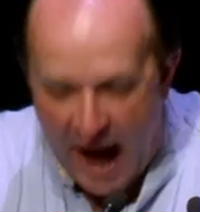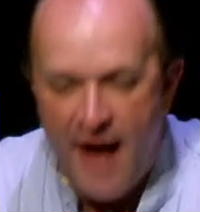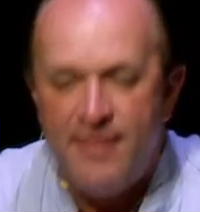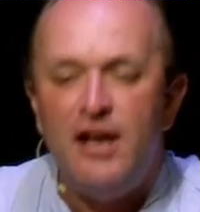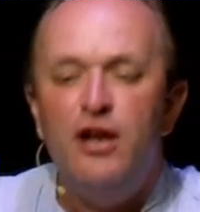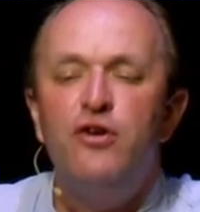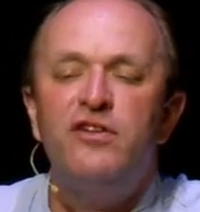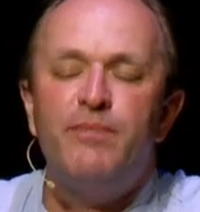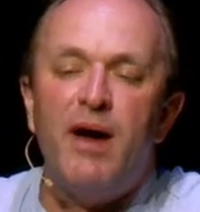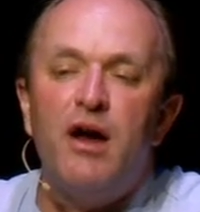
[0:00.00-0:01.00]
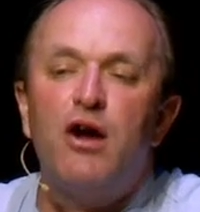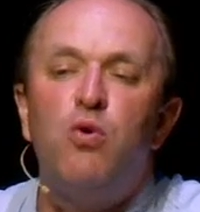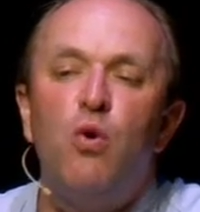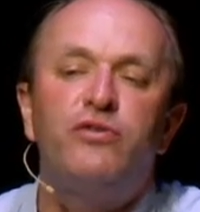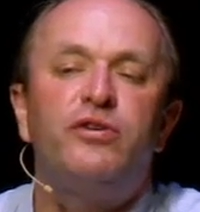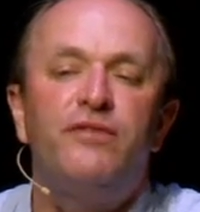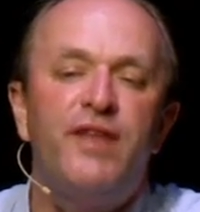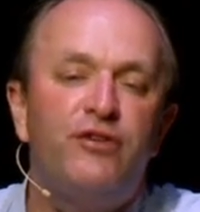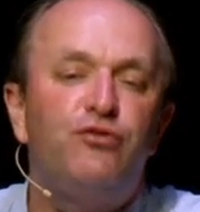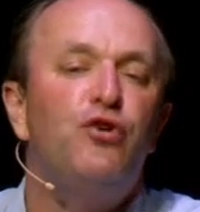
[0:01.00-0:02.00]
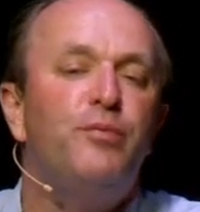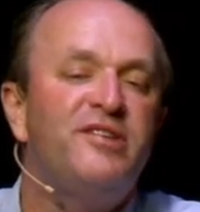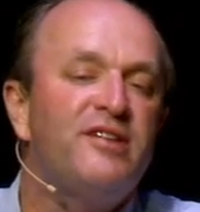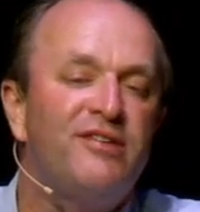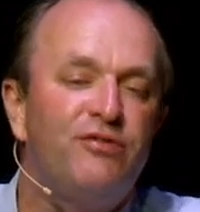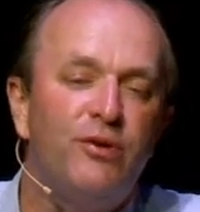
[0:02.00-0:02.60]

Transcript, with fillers: And they lose about a quarter of their troops just